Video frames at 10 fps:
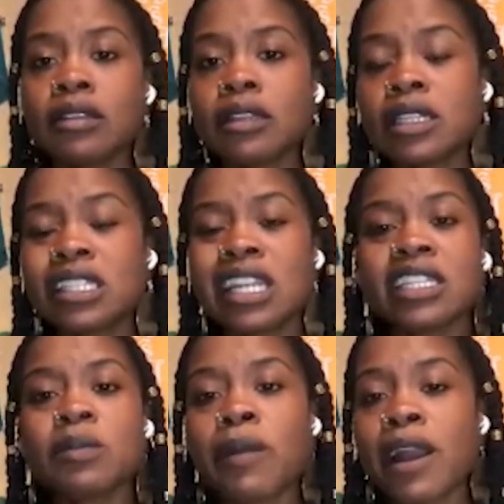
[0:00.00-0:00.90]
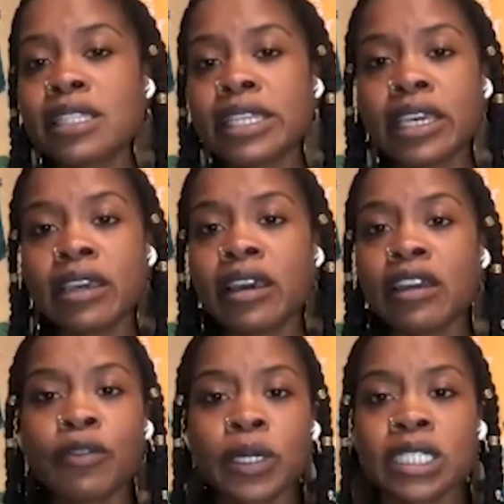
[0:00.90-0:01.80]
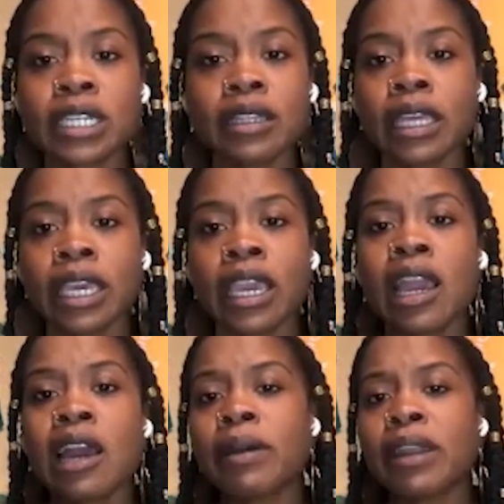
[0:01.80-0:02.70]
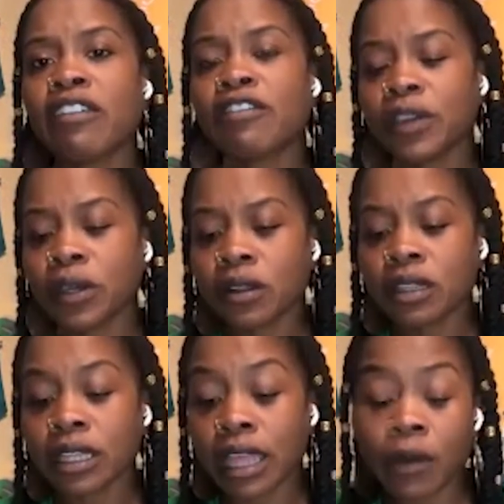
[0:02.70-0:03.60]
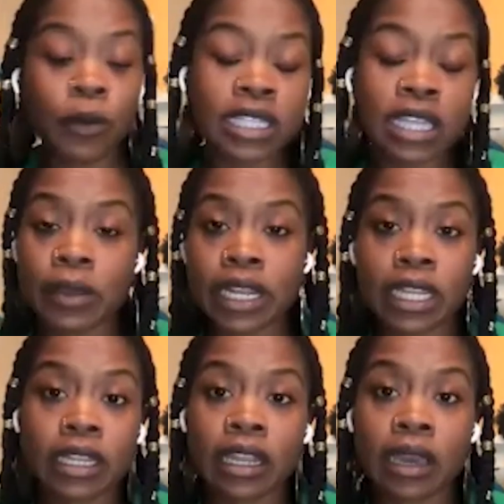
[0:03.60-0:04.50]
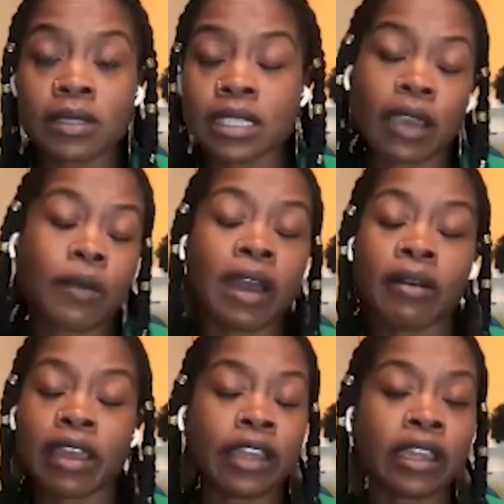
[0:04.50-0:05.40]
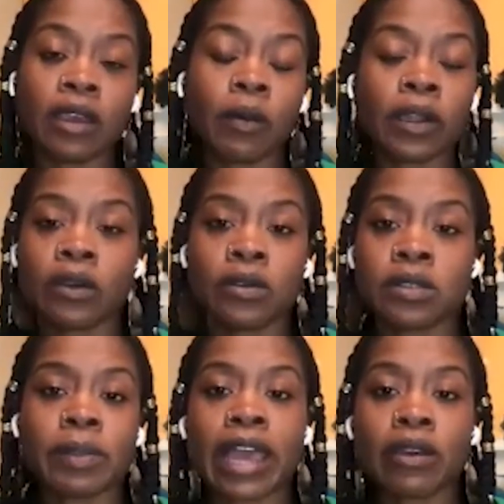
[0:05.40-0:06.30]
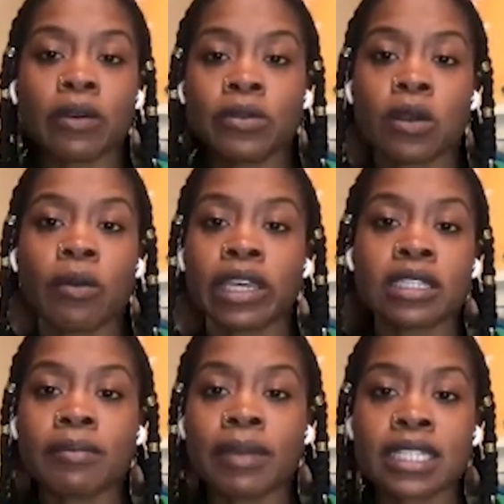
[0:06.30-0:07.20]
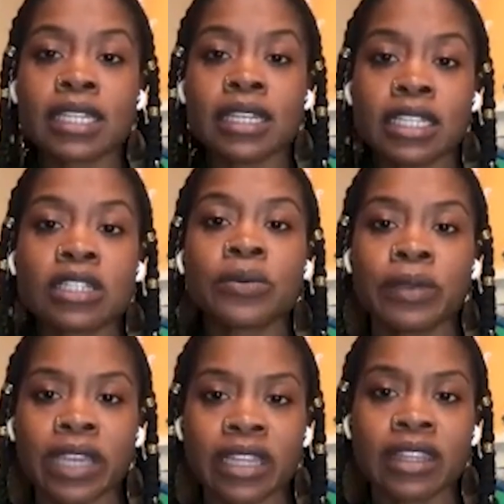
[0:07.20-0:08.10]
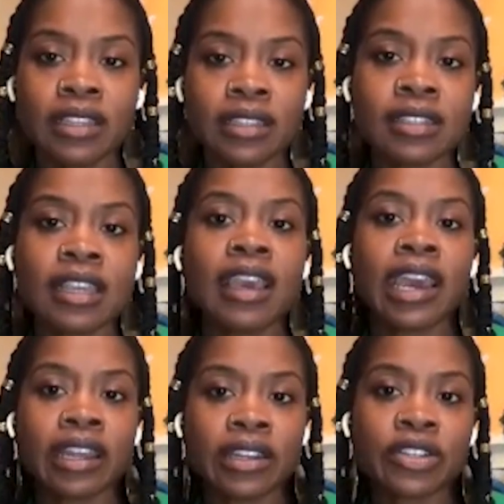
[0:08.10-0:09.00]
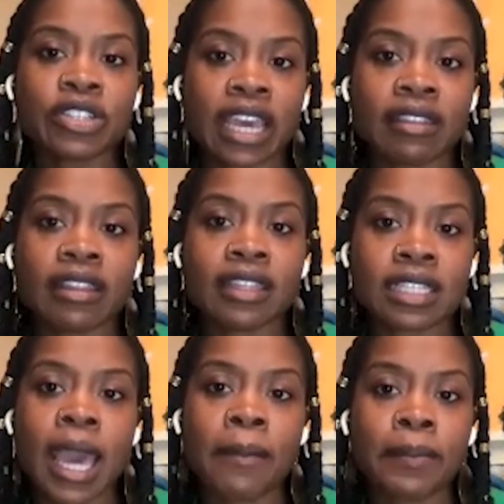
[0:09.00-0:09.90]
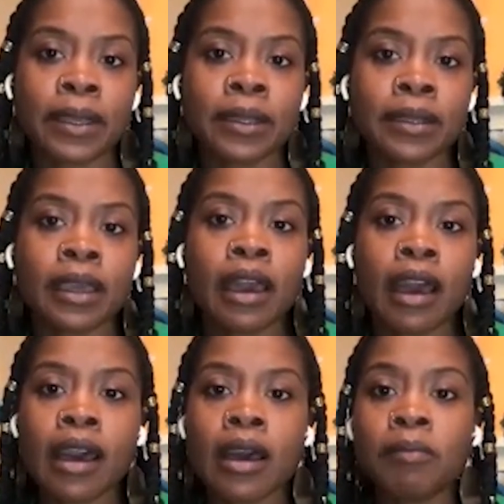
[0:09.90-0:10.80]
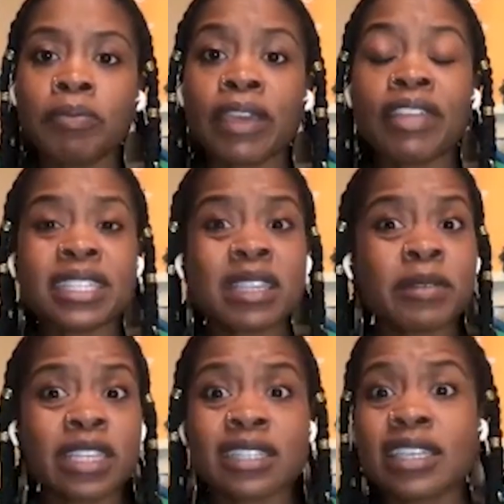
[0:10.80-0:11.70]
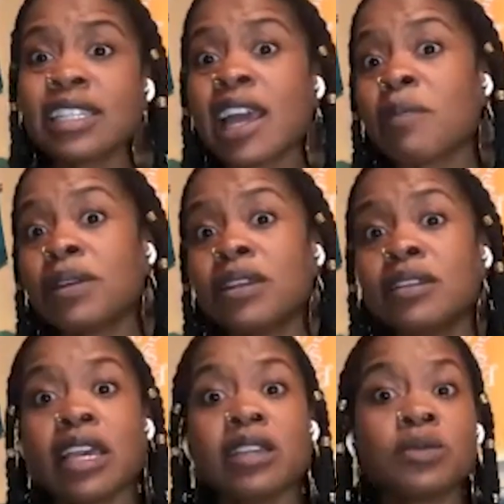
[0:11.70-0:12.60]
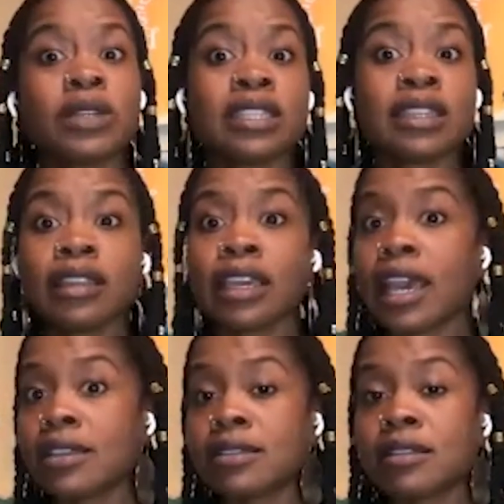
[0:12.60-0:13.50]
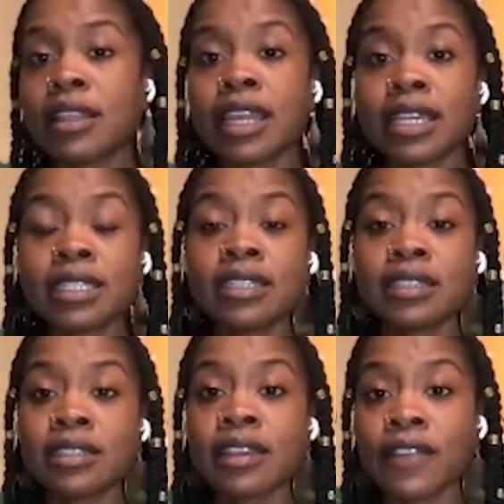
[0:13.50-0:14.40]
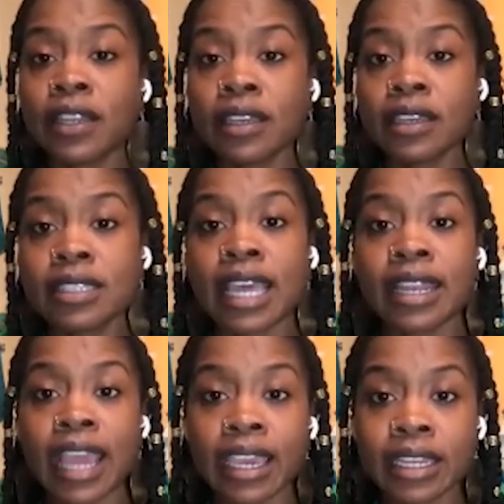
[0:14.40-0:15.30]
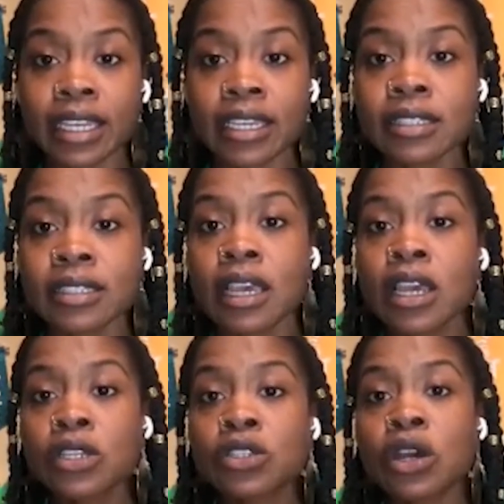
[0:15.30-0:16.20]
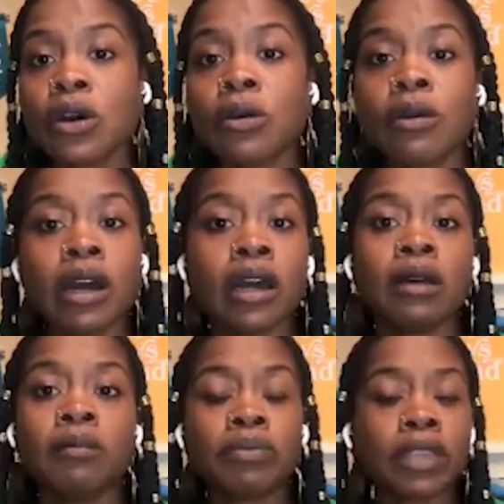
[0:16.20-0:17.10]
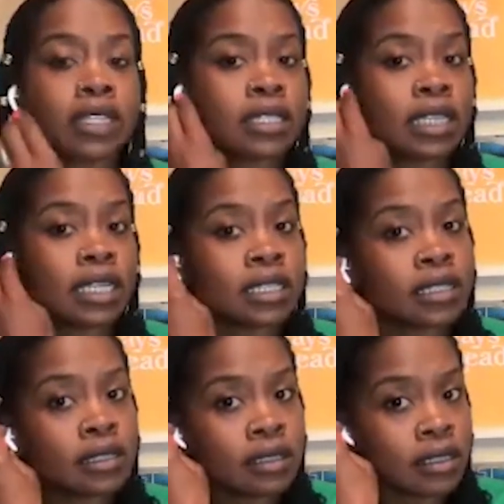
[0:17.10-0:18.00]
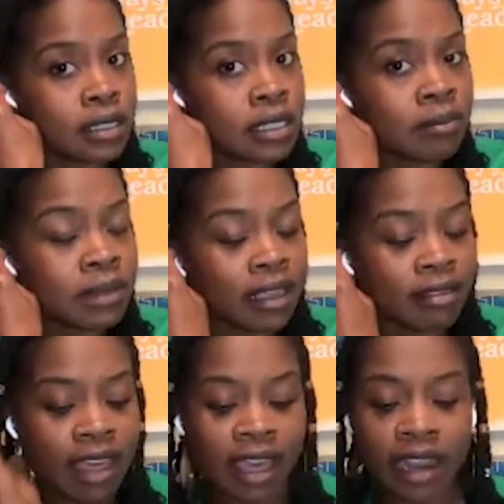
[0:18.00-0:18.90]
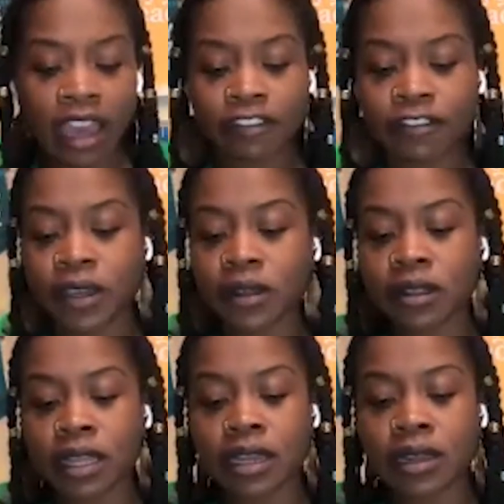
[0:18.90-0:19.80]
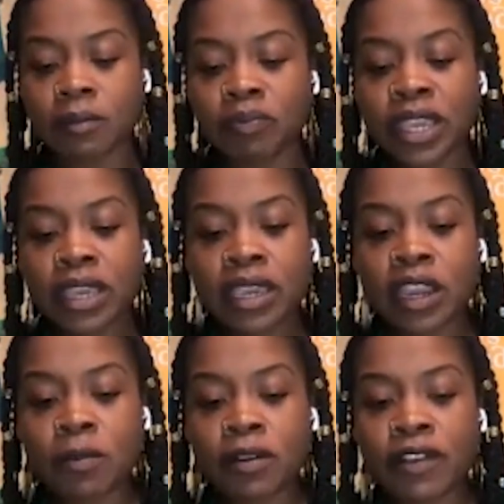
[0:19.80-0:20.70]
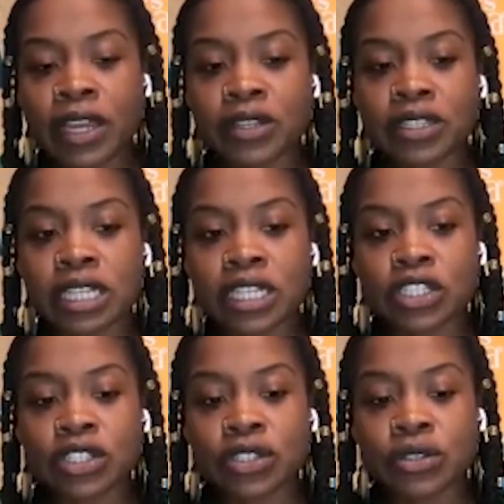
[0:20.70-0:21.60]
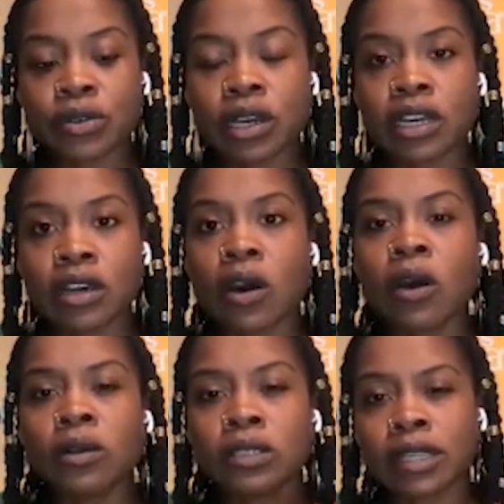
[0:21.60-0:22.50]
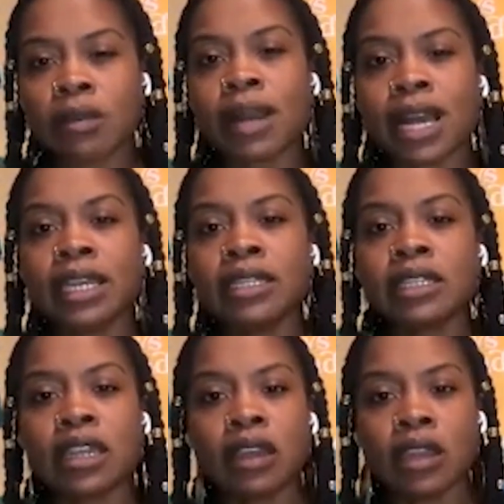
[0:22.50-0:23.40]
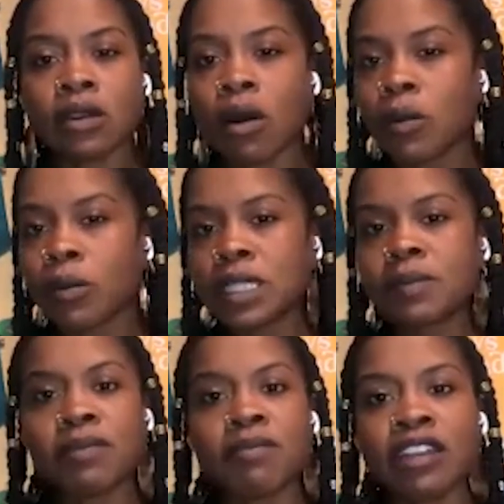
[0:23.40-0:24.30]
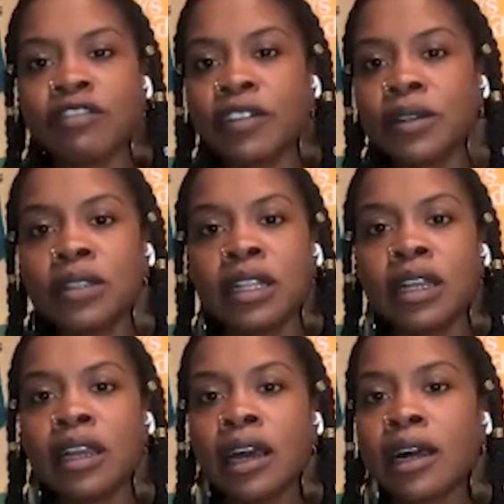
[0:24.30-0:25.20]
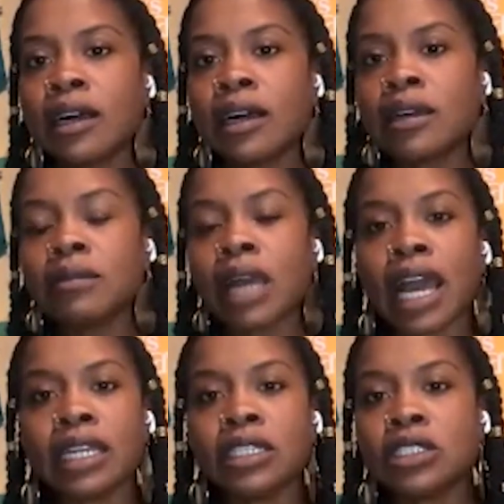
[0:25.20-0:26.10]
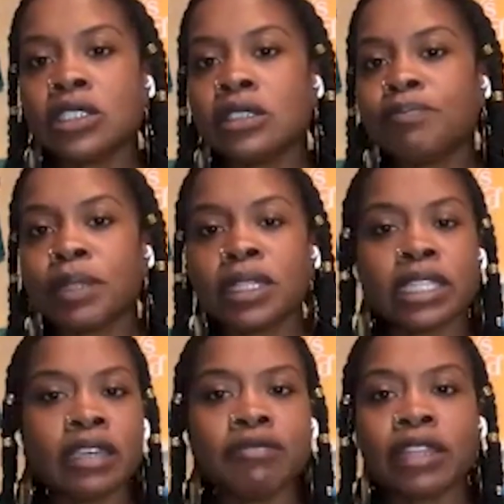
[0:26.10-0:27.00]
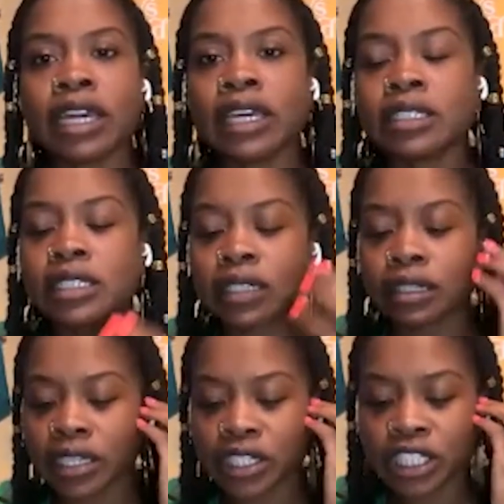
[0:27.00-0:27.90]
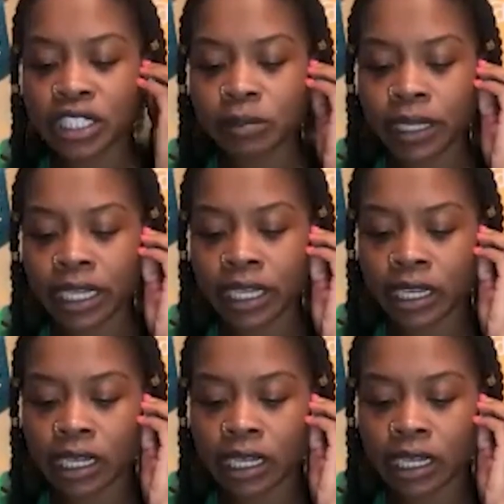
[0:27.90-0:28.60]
It's not surprising, unfortunately, but I feel once I read it, I was like, wow, anyone who's Black, who's going into medicine, needs to read this and understand that this happened, and that some of these things happened as recently as the 1970s and 80s. So it's something that I feel care providers need to hold in their mind and always be mindful. I believe that there should be